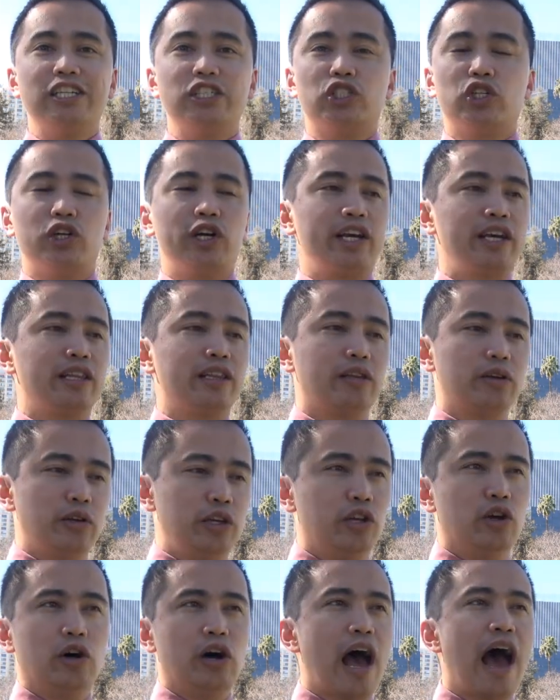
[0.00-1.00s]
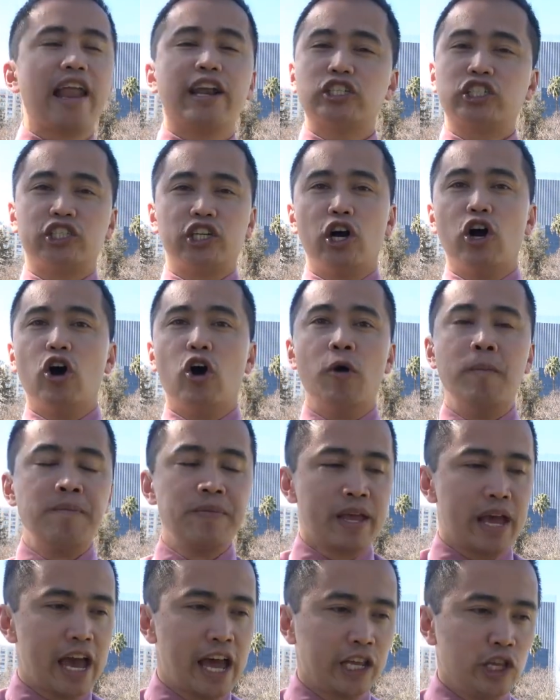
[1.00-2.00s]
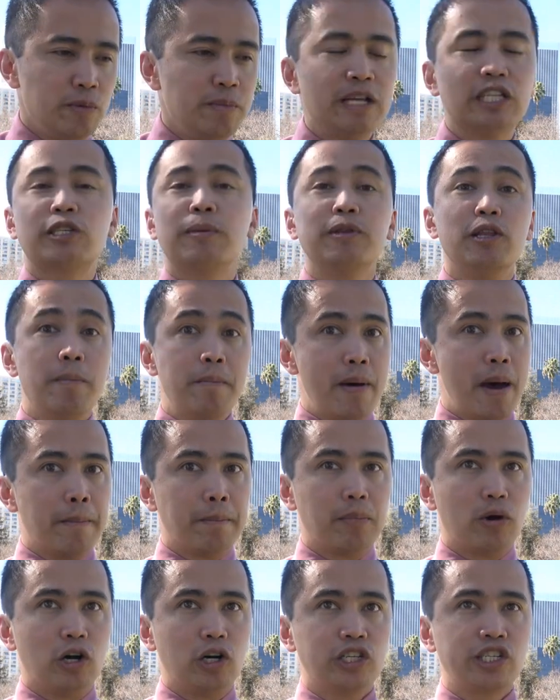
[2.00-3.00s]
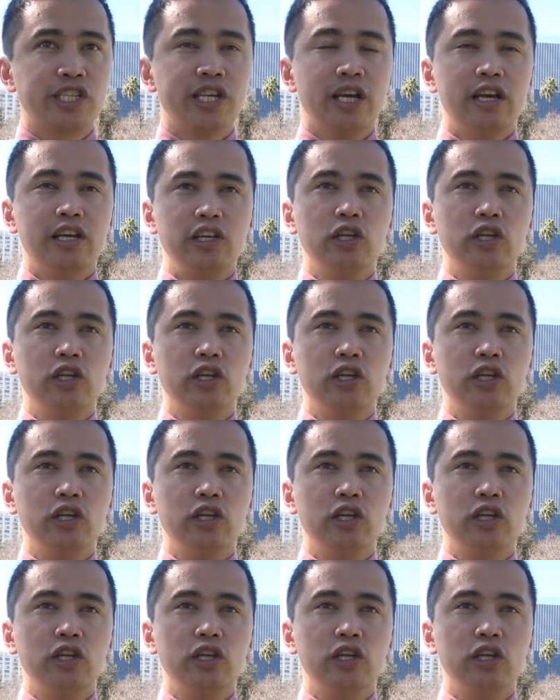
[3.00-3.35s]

during you know at a show and you meet some of the members.